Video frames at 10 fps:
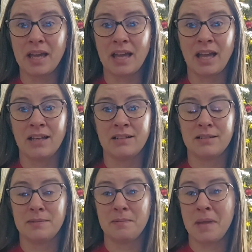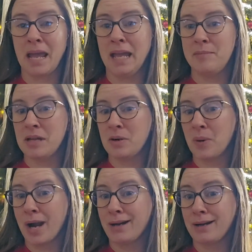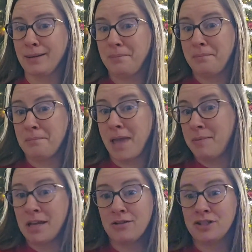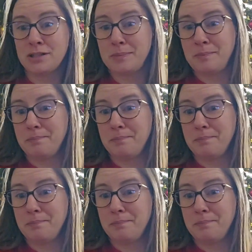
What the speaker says: and maybe it'll work, or maybe it'll just